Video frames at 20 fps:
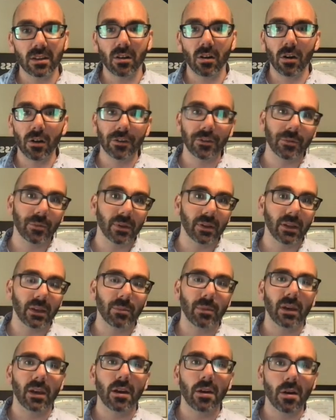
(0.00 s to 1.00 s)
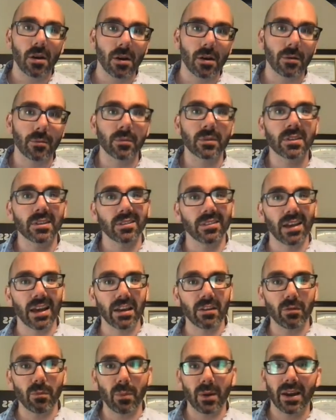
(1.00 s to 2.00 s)
ultimately becomes
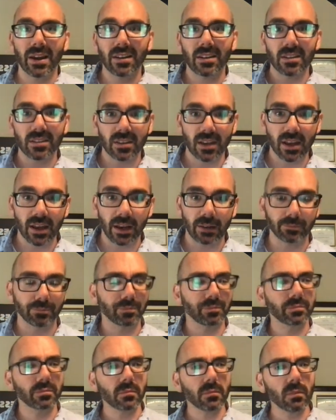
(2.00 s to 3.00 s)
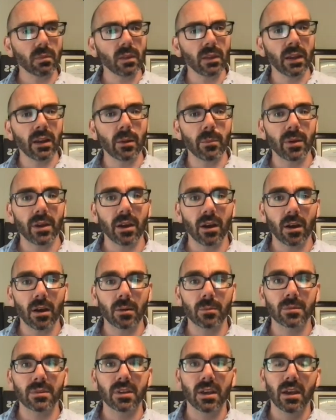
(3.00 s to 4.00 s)
life by design and it
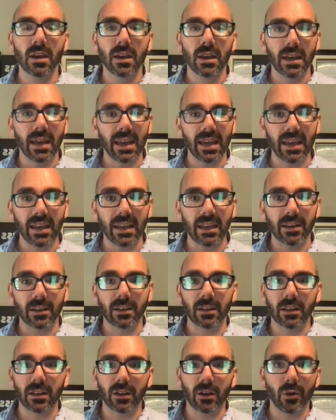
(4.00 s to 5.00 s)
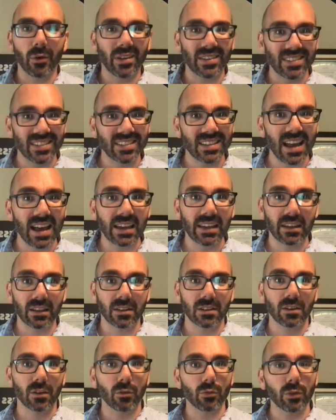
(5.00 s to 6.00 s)
becomes a you know a
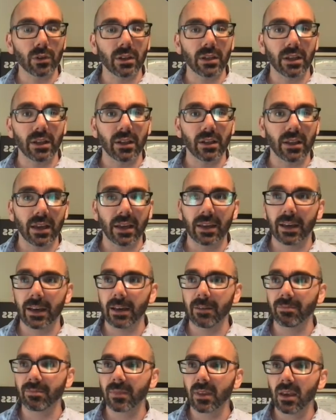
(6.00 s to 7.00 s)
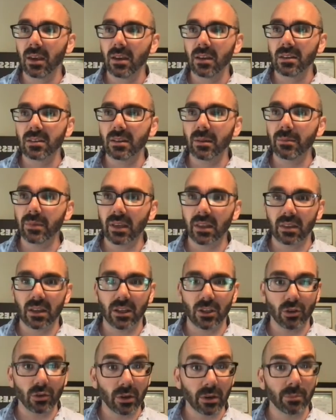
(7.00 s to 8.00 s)
science a really like a, um, something that
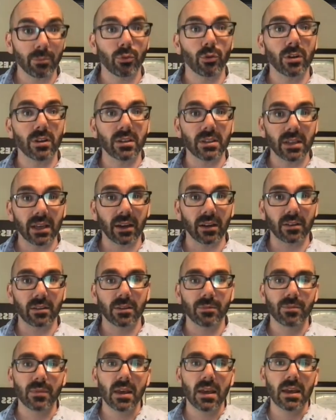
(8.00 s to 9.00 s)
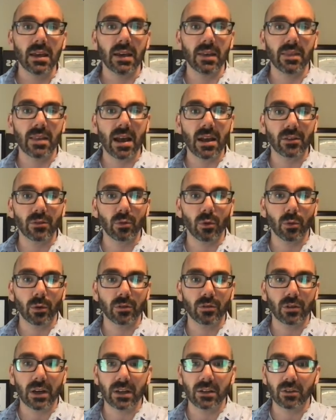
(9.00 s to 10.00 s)
you can predict and that's what we're
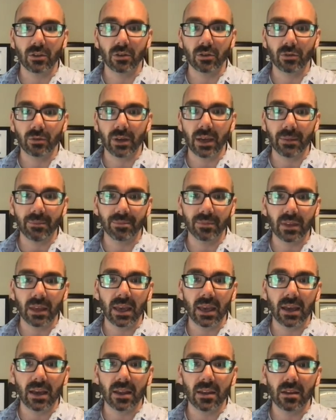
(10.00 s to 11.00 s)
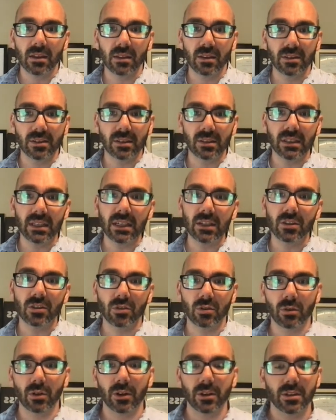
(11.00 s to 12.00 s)
trying to create and this leads
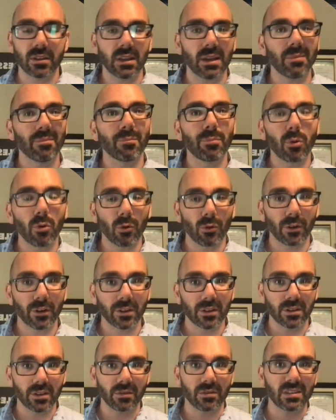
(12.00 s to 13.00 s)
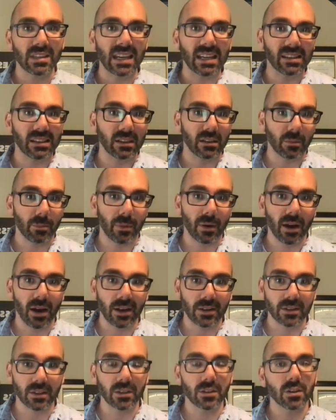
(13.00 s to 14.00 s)
towards the importance of daily
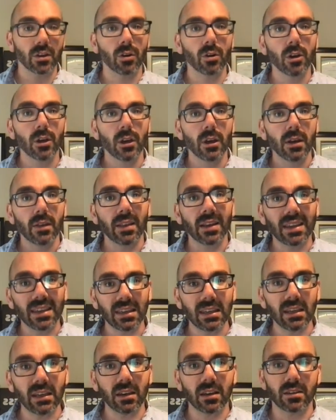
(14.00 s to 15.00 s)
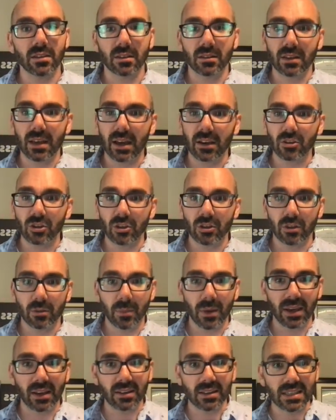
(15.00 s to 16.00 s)
deposits so the key is is actually to
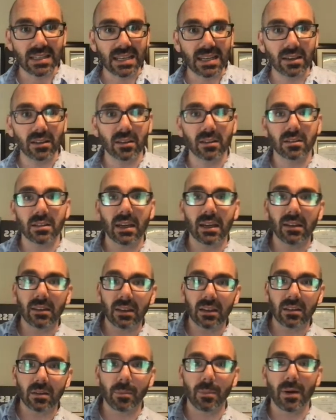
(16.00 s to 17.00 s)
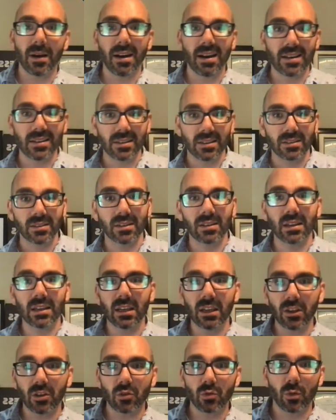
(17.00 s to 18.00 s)
make de- daily deposits in
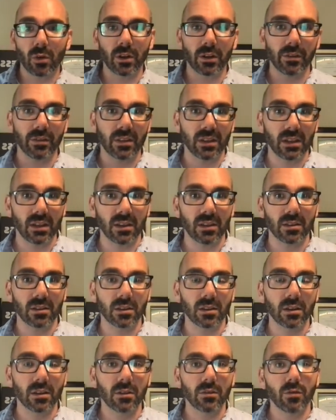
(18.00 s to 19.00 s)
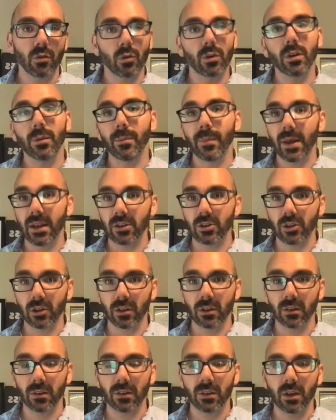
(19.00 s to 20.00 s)
each one of these four
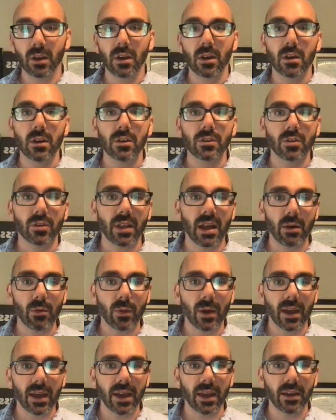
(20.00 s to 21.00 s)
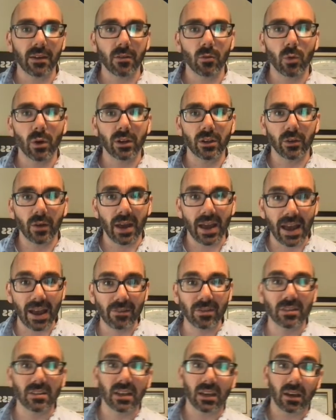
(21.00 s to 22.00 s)
dimensions so that way when you have
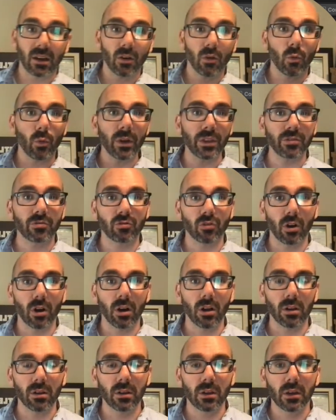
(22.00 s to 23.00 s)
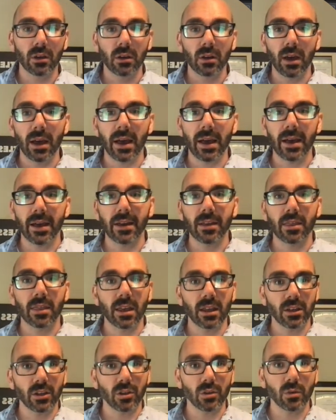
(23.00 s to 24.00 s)
to take a withdrawal uh,
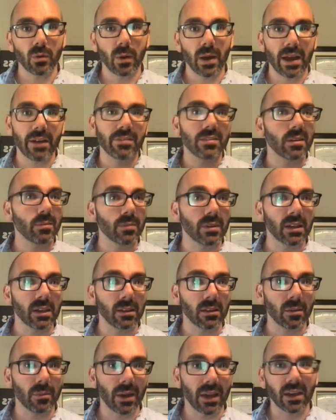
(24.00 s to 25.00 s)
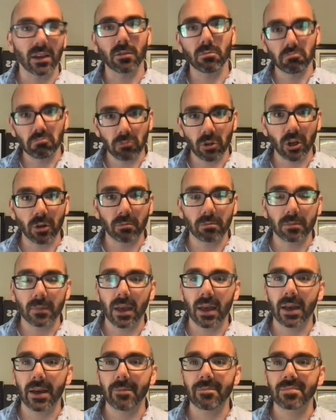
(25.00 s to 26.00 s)
then you have something in the bank, you know.
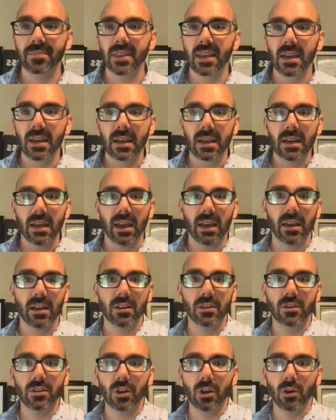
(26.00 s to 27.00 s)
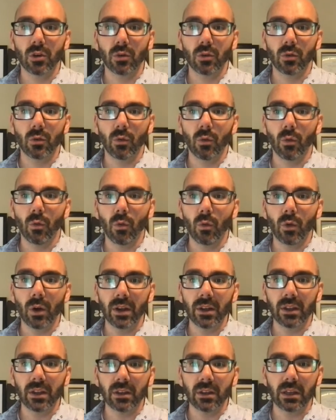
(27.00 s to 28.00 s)
Um, and so
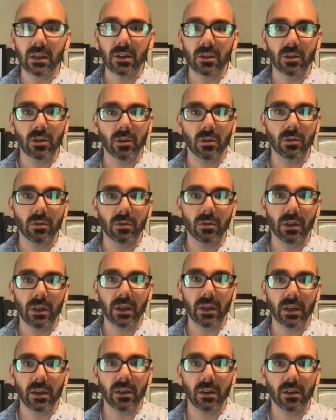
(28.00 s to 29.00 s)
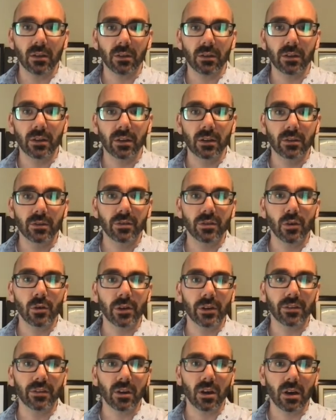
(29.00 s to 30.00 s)
what you need to do is
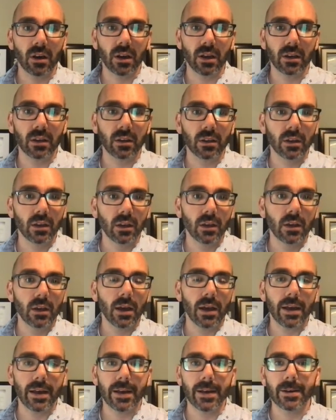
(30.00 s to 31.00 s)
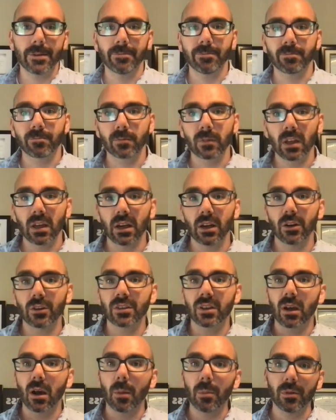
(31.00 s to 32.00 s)
focus on. Um, here's
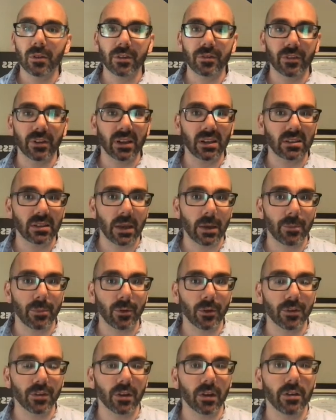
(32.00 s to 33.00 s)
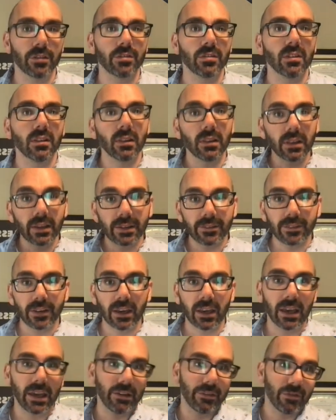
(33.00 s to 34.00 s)
a couple different examples of
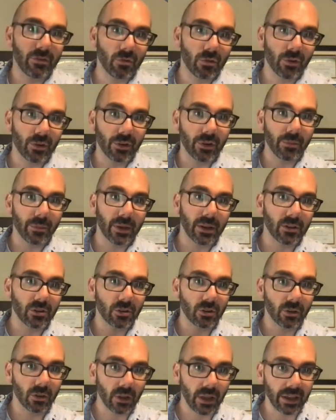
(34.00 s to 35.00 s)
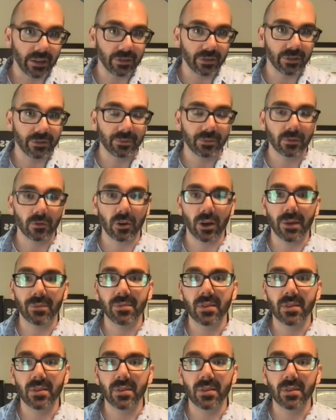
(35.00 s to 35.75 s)
living a four dimensional life, right?